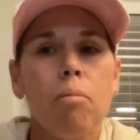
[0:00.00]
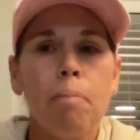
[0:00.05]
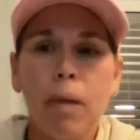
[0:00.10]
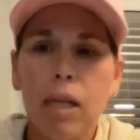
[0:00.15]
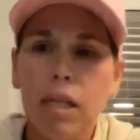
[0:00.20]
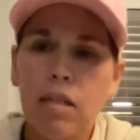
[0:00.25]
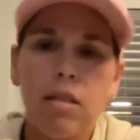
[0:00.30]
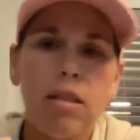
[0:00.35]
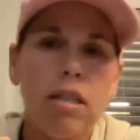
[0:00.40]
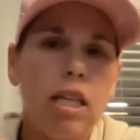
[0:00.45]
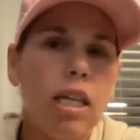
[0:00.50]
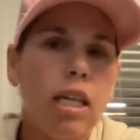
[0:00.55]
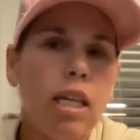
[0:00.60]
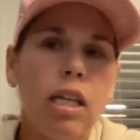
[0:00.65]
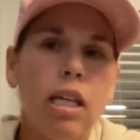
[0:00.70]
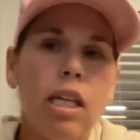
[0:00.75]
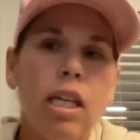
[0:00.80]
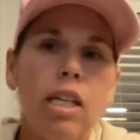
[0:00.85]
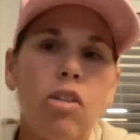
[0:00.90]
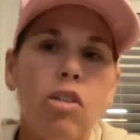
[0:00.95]
Biggest
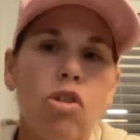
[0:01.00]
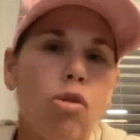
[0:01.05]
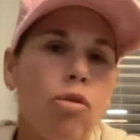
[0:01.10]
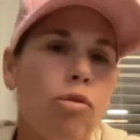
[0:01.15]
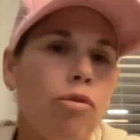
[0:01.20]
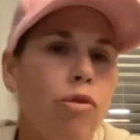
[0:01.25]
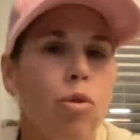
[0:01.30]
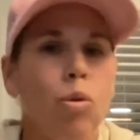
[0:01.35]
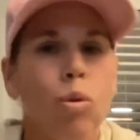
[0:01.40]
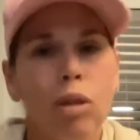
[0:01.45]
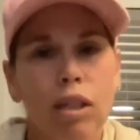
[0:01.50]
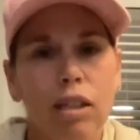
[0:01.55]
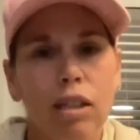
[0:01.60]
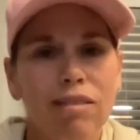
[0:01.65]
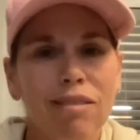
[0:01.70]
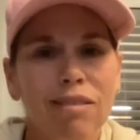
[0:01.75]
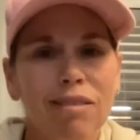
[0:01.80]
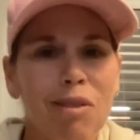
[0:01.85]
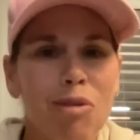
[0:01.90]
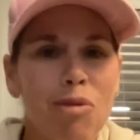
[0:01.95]
thing is your
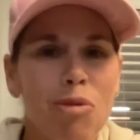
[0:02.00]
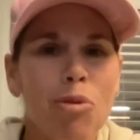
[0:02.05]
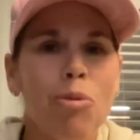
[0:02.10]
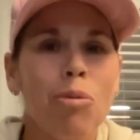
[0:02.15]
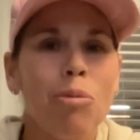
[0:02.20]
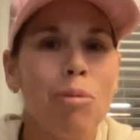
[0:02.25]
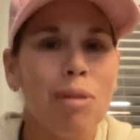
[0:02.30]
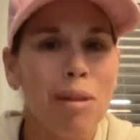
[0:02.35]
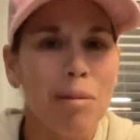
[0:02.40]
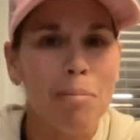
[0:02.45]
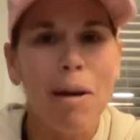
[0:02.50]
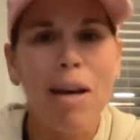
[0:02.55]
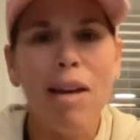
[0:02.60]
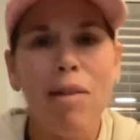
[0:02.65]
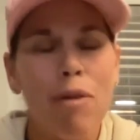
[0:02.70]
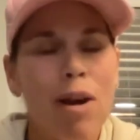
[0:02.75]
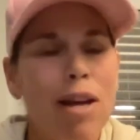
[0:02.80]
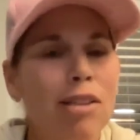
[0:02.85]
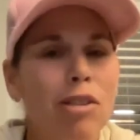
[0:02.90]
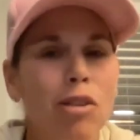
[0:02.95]
fueling through
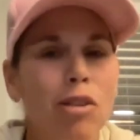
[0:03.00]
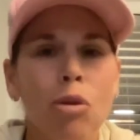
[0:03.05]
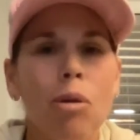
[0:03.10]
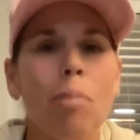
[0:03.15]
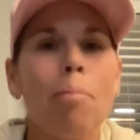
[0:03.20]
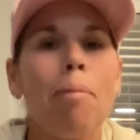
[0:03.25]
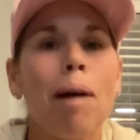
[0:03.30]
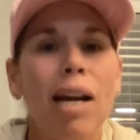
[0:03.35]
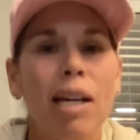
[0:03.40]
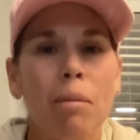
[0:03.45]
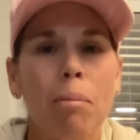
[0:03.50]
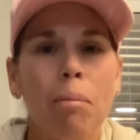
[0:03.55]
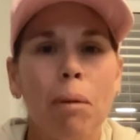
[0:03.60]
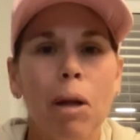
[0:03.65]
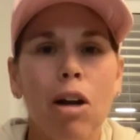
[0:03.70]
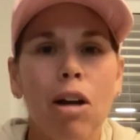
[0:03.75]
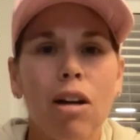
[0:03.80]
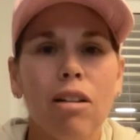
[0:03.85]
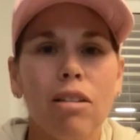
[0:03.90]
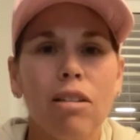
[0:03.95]
if we had to do a bike
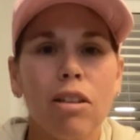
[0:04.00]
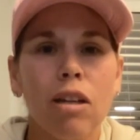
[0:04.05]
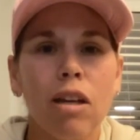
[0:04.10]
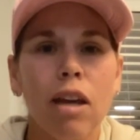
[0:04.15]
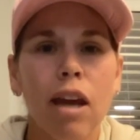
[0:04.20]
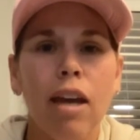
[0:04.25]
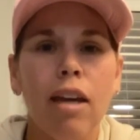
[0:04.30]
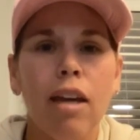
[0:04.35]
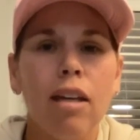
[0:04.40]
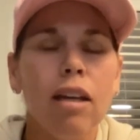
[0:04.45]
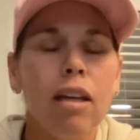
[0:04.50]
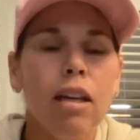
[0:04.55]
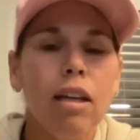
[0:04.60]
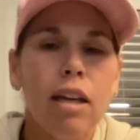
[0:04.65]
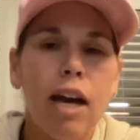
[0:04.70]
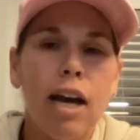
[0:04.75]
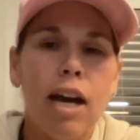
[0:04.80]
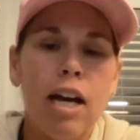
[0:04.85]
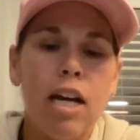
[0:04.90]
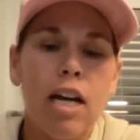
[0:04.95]
block. Okay.
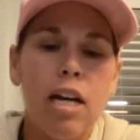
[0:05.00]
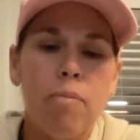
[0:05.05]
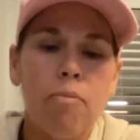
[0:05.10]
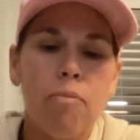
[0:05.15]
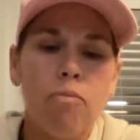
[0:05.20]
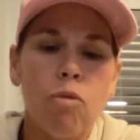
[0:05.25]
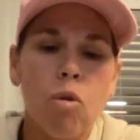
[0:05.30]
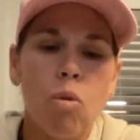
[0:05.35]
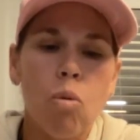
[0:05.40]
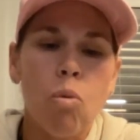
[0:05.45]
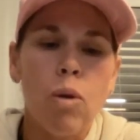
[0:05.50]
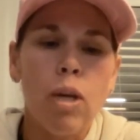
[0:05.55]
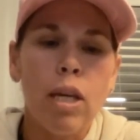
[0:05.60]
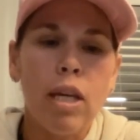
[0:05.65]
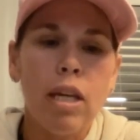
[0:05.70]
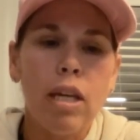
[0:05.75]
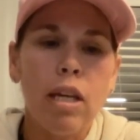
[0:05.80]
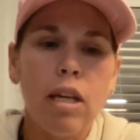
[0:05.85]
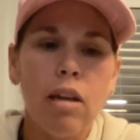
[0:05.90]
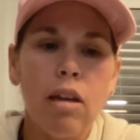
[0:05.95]

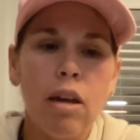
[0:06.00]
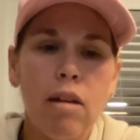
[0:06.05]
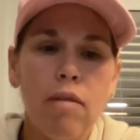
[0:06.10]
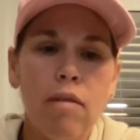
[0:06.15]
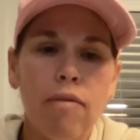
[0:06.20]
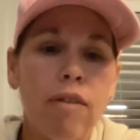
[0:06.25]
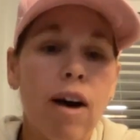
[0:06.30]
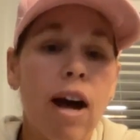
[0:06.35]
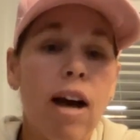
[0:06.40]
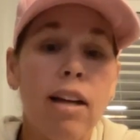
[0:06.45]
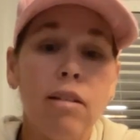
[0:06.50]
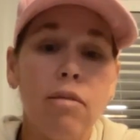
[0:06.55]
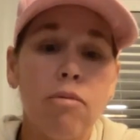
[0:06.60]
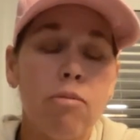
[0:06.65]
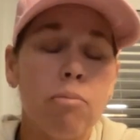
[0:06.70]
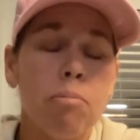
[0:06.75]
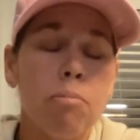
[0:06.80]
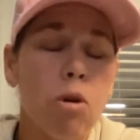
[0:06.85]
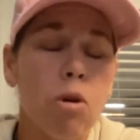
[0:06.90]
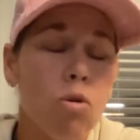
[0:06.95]
We
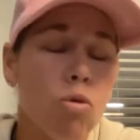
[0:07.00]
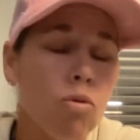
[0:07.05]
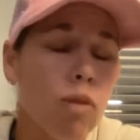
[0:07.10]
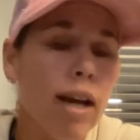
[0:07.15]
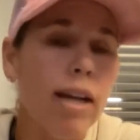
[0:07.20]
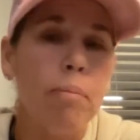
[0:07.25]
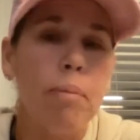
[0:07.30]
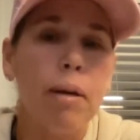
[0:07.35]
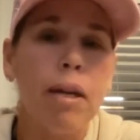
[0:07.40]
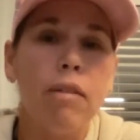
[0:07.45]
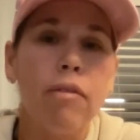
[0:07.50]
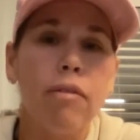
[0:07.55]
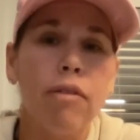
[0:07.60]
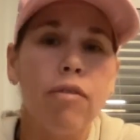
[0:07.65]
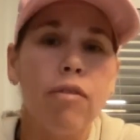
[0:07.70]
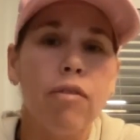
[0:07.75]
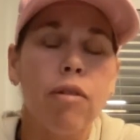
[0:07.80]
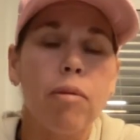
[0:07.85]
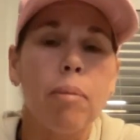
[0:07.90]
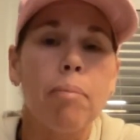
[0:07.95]
find great
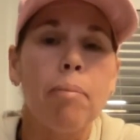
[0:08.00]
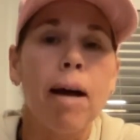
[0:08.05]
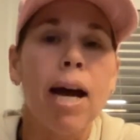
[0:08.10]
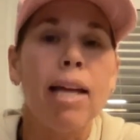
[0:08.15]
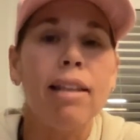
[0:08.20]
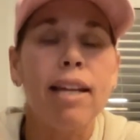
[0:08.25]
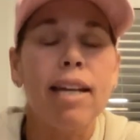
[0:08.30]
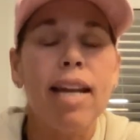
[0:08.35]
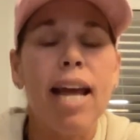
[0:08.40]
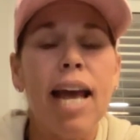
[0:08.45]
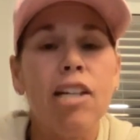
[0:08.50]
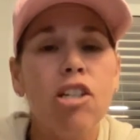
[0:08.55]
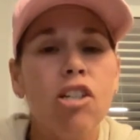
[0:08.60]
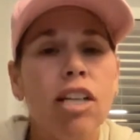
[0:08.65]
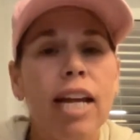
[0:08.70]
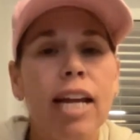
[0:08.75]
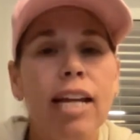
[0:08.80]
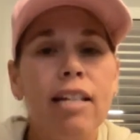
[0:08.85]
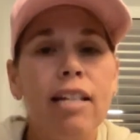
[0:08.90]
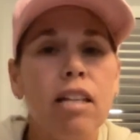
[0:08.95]
benefit from the bike that
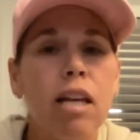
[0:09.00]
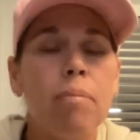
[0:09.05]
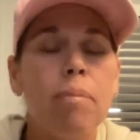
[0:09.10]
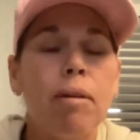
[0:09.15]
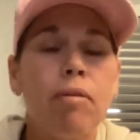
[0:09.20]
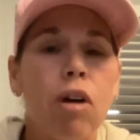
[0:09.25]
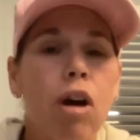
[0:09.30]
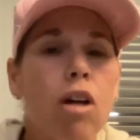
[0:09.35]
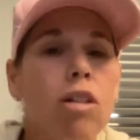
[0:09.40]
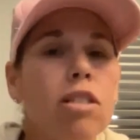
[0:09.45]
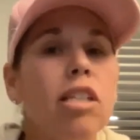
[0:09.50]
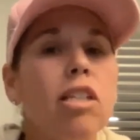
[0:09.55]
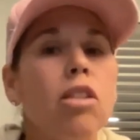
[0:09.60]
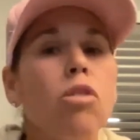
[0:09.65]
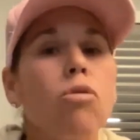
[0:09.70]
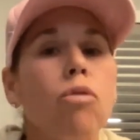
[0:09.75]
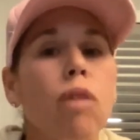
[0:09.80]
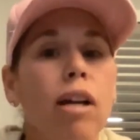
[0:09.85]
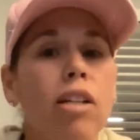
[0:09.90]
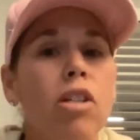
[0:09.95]
actually ends up advancing
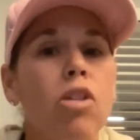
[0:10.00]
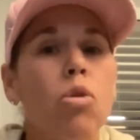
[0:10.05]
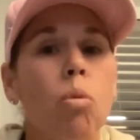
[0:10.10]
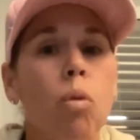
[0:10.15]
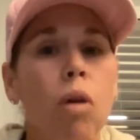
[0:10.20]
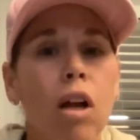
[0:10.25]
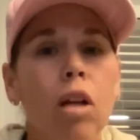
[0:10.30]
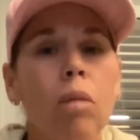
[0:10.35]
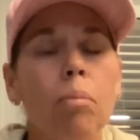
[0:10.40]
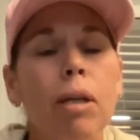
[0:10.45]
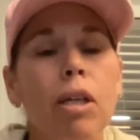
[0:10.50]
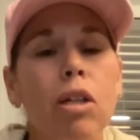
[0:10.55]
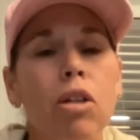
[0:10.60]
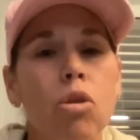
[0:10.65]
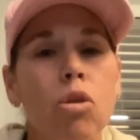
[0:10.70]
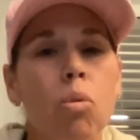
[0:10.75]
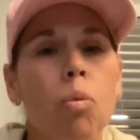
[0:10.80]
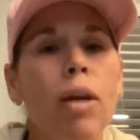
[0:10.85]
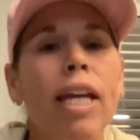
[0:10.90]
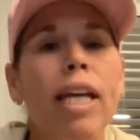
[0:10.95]
the run as well,
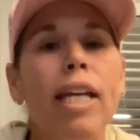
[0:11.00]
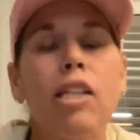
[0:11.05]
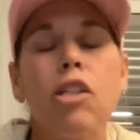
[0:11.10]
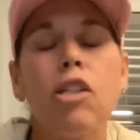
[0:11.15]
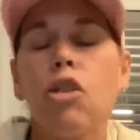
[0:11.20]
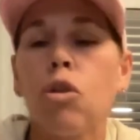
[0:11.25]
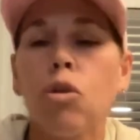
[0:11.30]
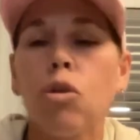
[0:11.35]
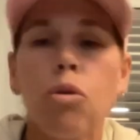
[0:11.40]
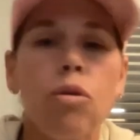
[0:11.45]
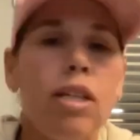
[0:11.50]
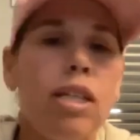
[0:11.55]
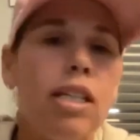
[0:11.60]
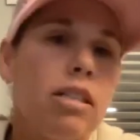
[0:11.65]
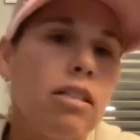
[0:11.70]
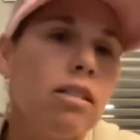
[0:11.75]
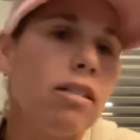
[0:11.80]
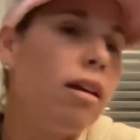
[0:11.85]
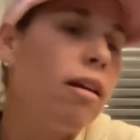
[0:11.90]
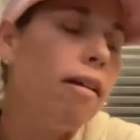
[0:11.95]
because we can do
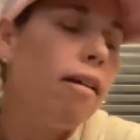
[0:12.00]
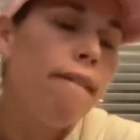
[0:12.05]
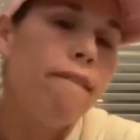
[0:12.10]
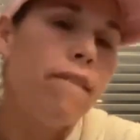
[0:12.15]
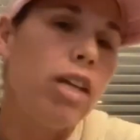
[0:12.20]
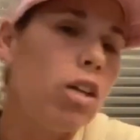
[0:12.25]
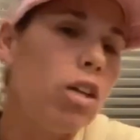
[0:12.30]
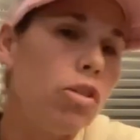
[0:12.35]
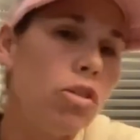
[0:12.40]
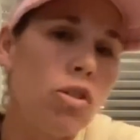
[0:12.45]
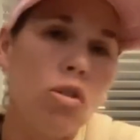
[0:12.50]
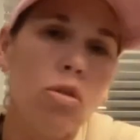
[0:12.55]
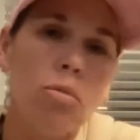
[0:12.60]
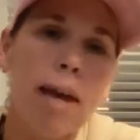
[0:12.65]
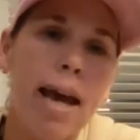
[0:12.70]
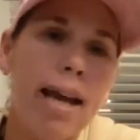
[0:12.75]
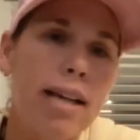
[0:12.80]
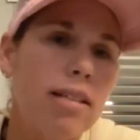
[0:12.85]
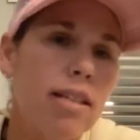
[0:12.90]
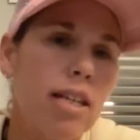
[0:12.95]
these VO2
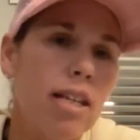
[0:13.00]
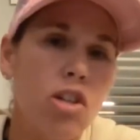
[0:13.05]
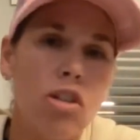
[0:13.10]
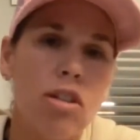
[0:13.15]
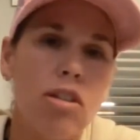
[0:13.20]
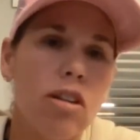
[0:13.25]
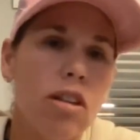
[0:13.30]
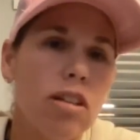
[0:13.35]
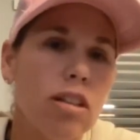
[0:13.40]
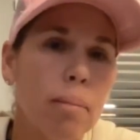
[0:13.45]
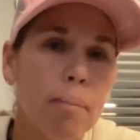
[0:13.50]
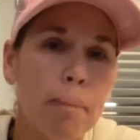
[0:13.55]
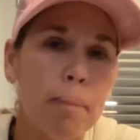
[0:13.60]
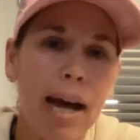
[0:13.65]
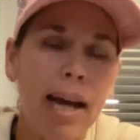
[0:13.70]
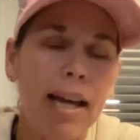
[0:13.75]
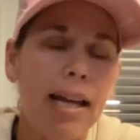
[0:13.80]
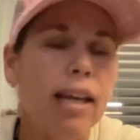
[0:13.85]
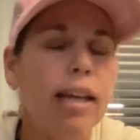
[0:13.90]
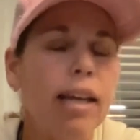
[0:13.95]
max sessions on the
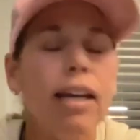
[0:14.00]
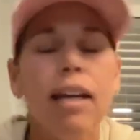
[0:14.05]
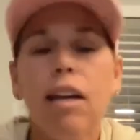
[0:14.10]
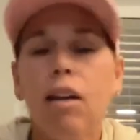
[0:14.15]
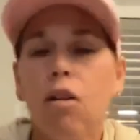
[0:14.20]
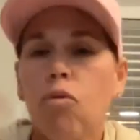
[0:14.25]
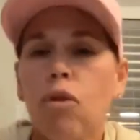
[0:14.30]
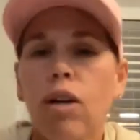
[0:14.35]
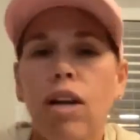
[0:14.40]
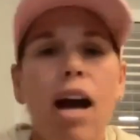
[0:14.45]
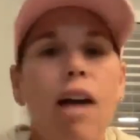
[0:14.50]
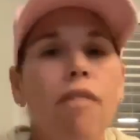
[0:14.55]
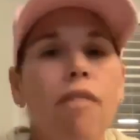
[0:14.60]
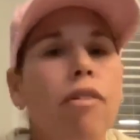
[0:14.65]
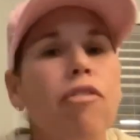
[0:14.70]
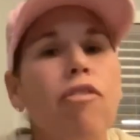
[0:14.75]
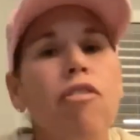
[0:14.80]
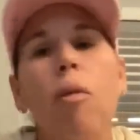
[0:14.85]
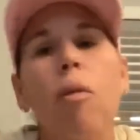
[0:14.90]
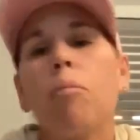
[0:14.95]
bike,
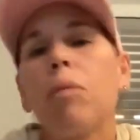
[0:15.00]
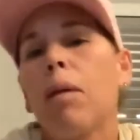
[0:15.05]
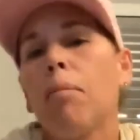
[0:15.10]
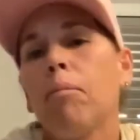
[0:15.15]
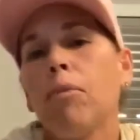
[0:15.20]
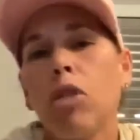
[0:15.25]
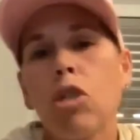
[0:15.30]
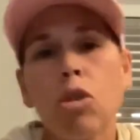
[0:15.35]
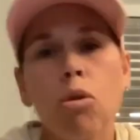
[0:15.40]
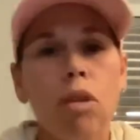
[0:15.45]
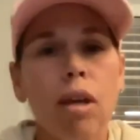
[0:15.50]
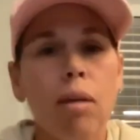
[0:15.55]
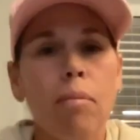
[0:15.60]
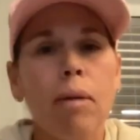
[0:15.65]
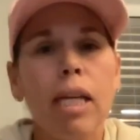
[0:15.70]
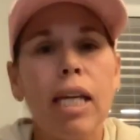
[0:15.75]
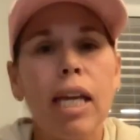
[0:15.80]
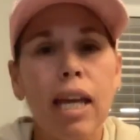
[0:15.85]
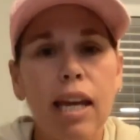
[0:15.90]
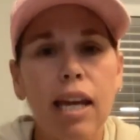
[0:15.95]
recover from them, do them
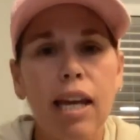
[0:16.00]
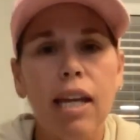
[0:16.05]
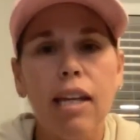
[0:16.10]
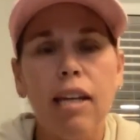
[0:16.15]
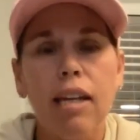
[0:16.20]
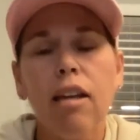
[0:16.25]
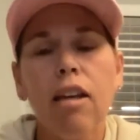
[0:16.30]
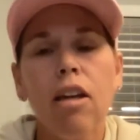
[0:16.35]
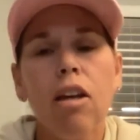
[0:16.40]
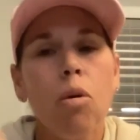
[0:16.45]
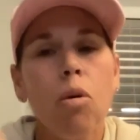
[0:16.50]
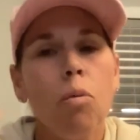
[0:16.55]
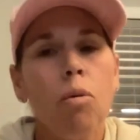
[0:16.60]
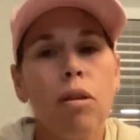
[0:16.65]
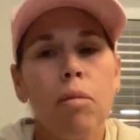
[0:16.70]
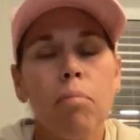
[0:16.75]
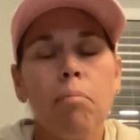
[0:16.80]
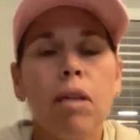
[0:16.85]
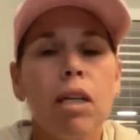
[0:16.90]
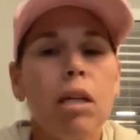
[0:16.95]
again
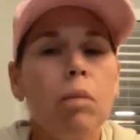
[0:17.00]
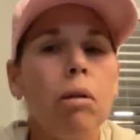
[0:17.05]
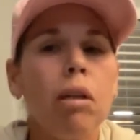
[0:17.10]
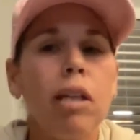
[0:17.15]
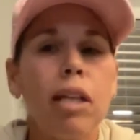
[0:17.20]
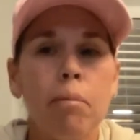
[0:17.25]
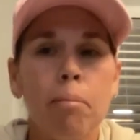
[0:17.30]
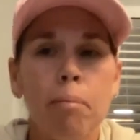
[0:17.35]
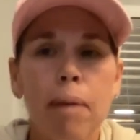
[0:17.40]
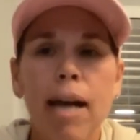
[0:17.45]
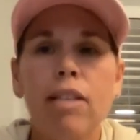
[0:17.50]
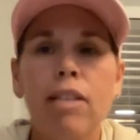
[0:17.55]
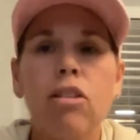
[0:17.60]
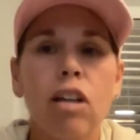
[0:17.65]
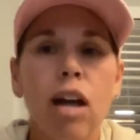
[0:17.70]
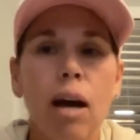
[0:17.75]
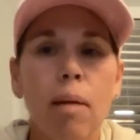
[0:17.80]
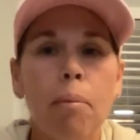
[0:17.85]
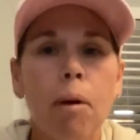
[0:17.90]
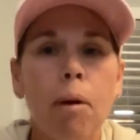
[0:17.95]
with minimal impact
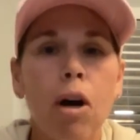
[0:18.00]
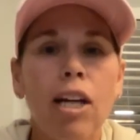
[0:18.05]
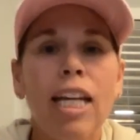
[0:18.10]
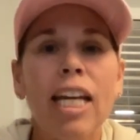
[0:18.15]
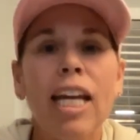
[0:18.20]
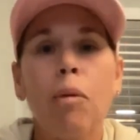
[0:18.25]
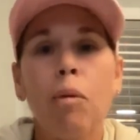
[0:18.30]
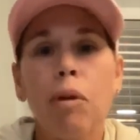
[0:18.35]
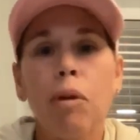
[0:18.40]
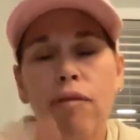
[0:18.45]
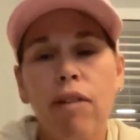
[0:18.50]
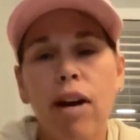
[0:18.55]
on our body. And we